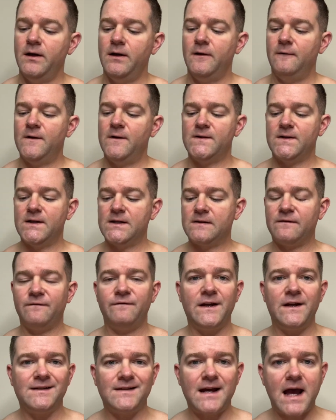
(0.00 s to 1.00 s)
This is
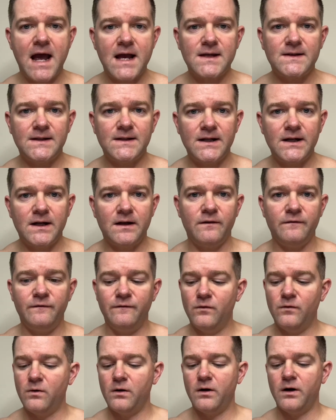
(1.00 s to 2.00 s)
fantastic
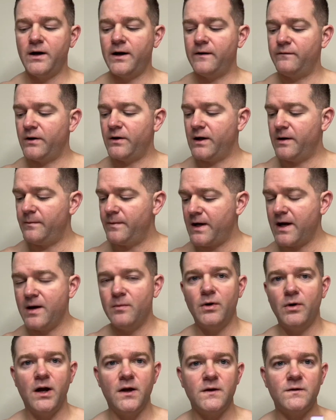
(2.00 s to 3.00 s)
for covering up the
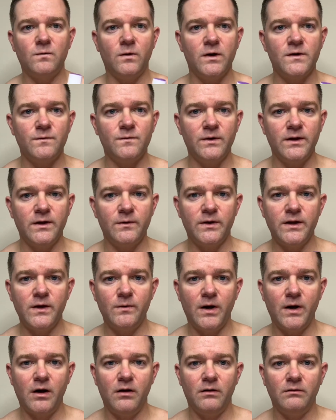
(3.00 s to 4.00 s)
eyebrows, works really, really
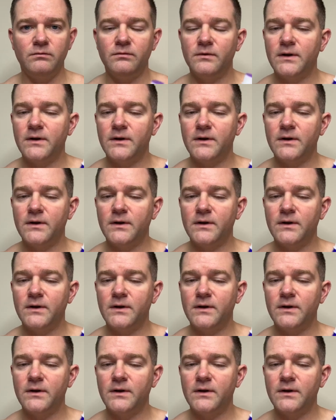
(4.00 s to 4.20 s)
well.